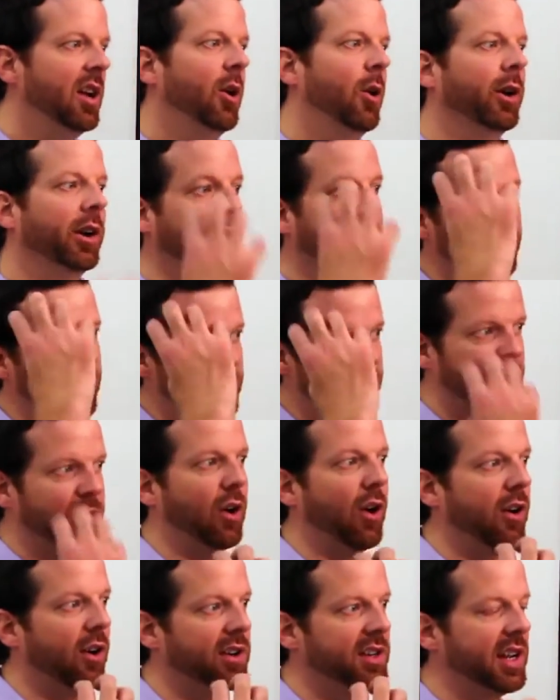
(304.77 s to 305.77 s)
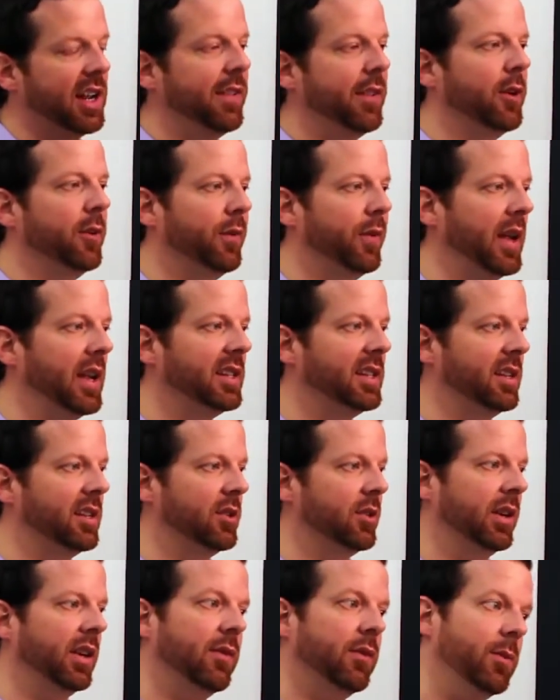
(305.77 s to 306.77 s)
or give them scars on their faces, or
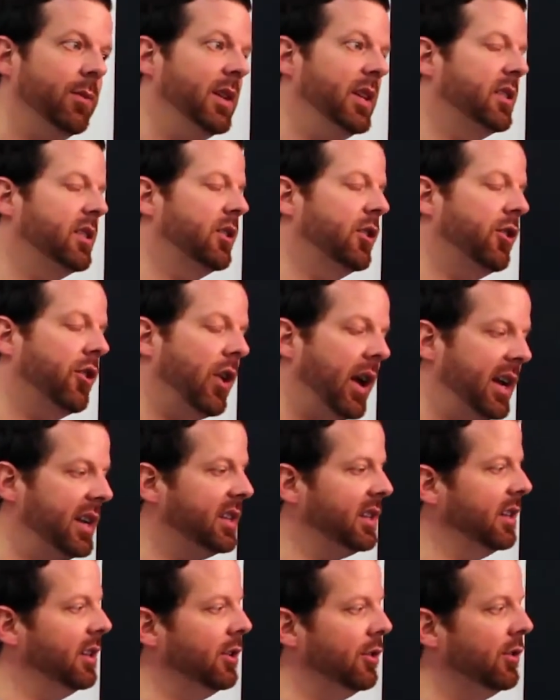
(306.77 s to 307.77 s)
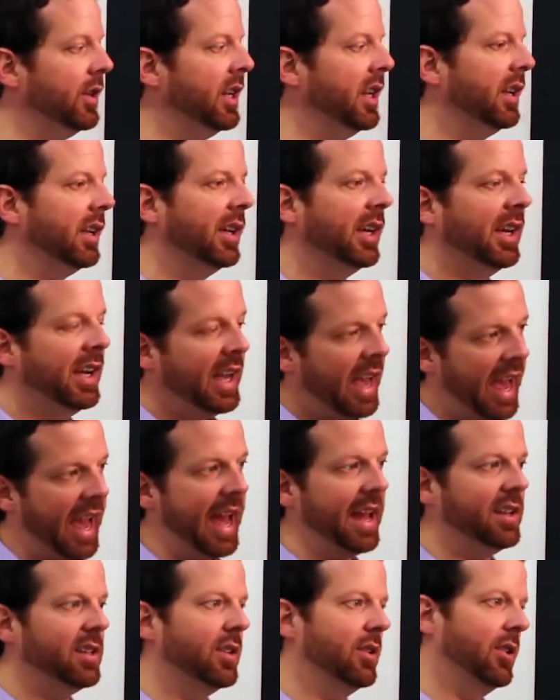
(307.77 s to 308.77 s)
give them these crazy unique
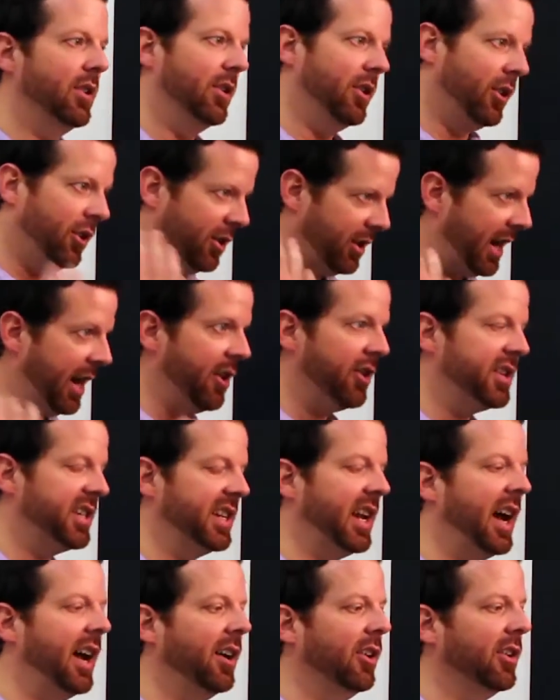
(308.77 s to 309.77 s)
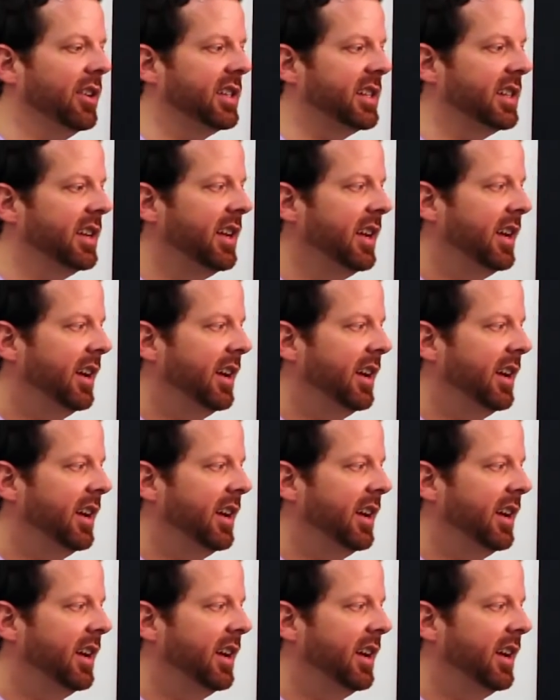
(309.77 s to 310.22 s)
hats or hairstyles.